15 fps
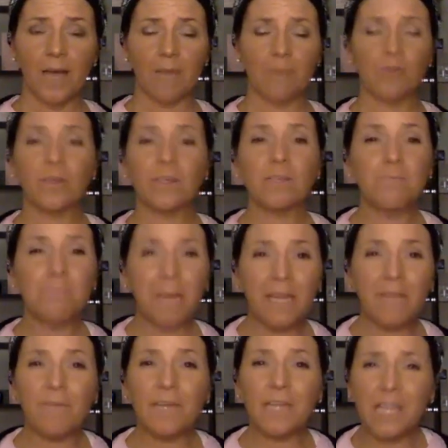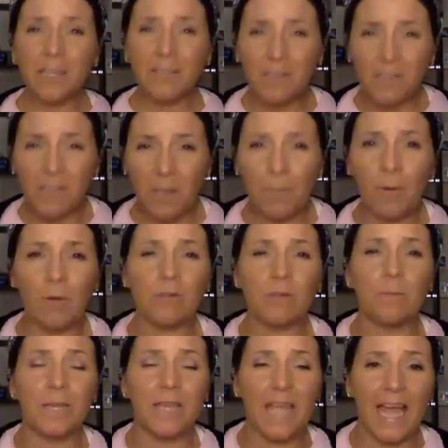I'm doing as many videos as I
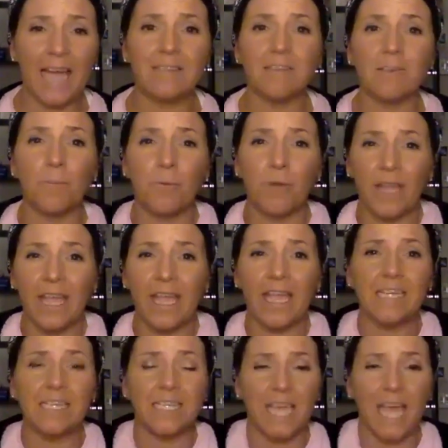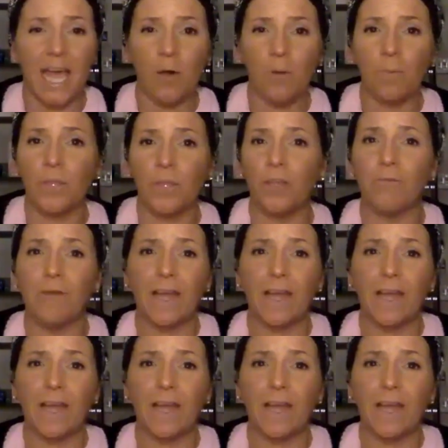possibly can to bring it in to help you